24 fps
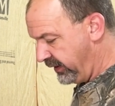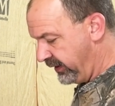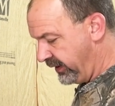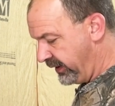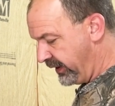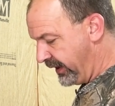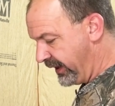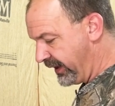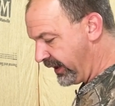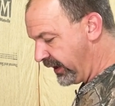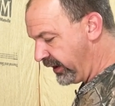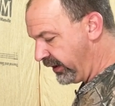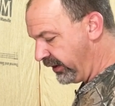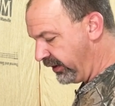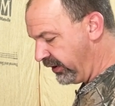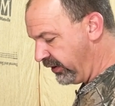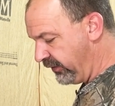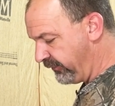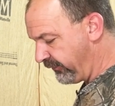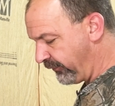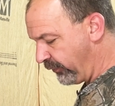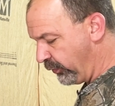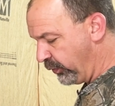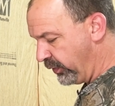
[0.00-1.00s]
I got
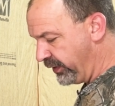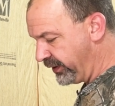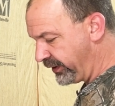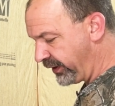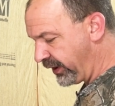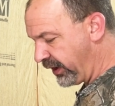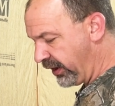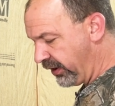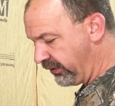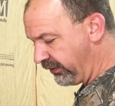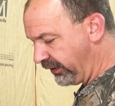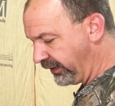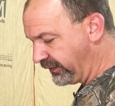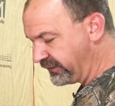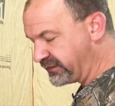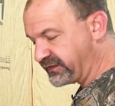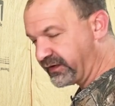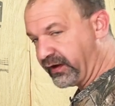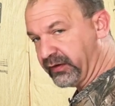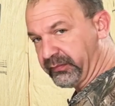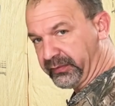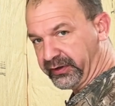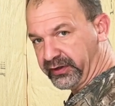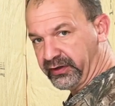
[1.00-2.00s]
enough for one coating.
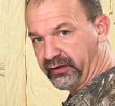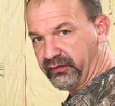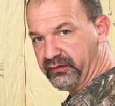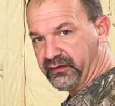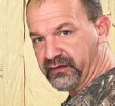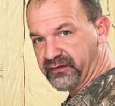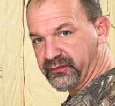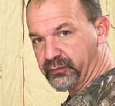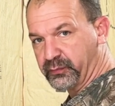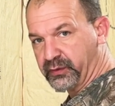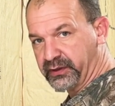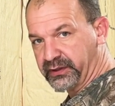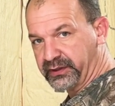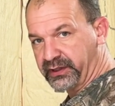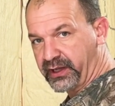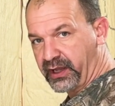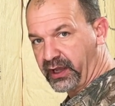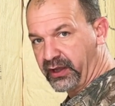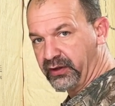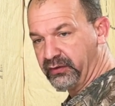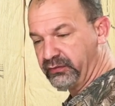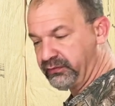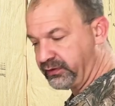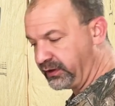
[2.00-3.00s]
So I'm going to do this one
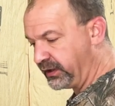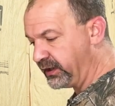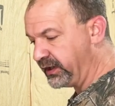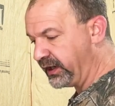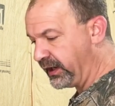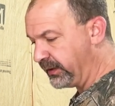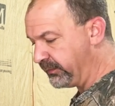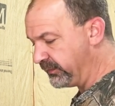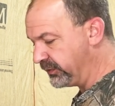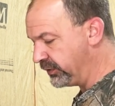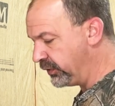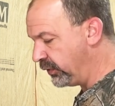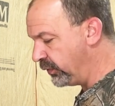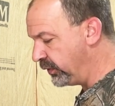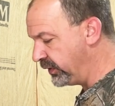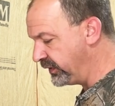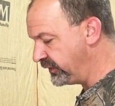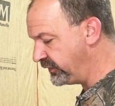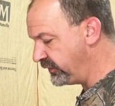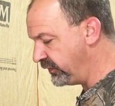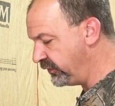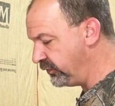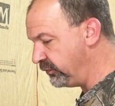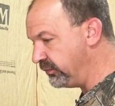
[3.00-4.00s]
coat, and I'm
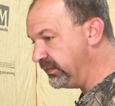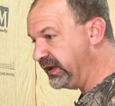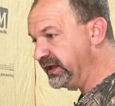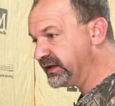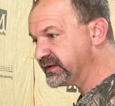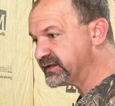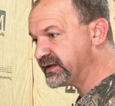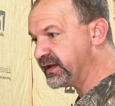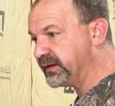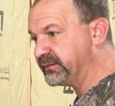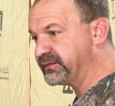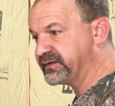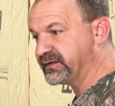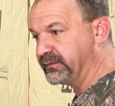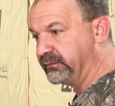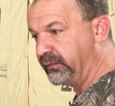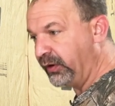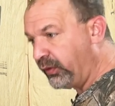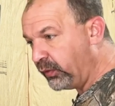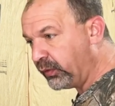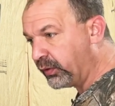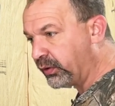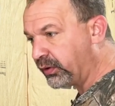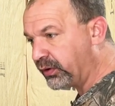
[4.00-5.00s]
going to mix up some
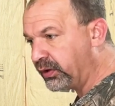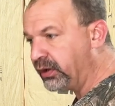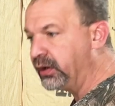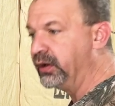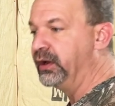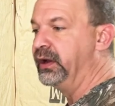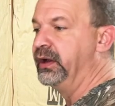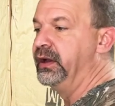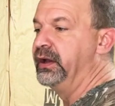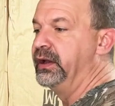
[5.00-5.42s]
more,